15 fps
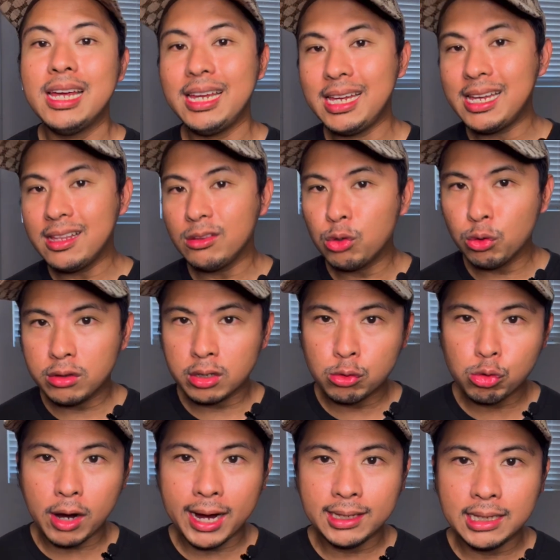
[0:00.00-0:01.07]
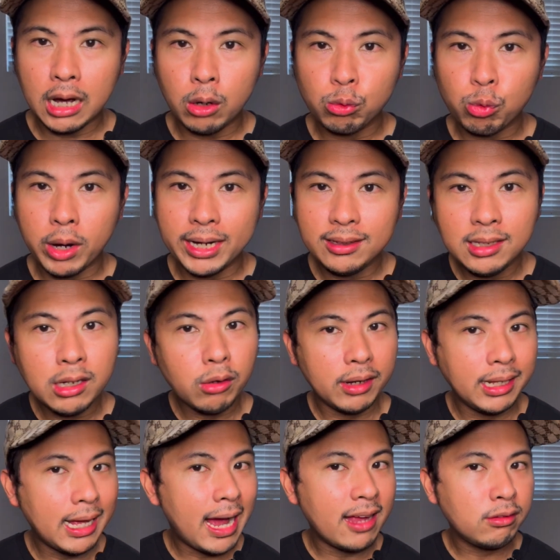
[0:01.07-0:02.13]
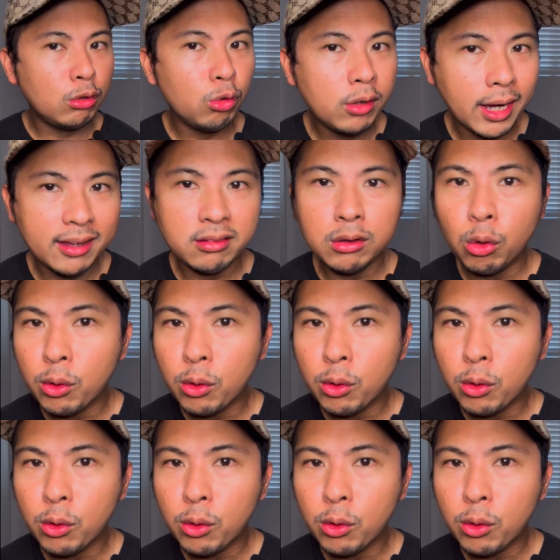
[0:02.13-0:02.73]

into the dry down right here, and as you guys know,